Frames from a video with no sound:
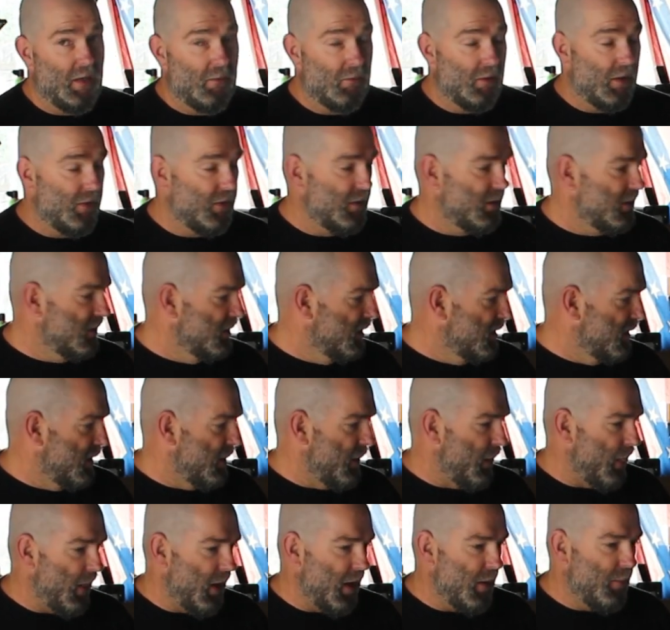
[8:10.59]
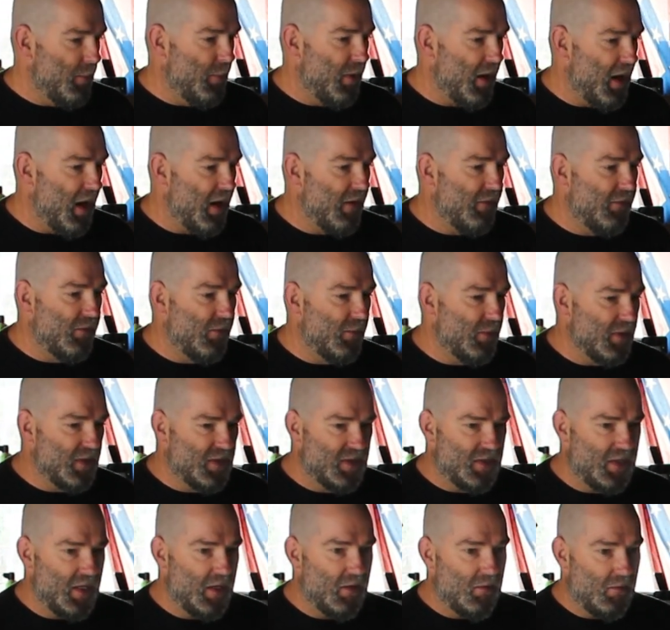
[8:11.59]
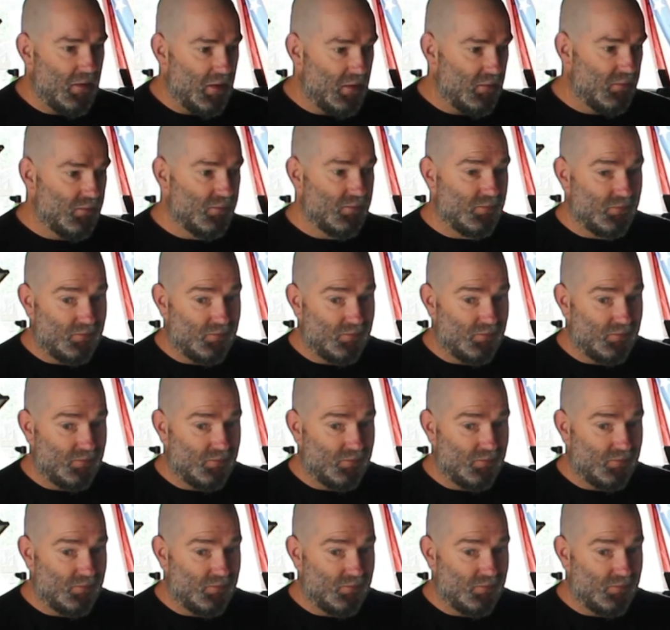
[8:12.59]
rather, apart from the steering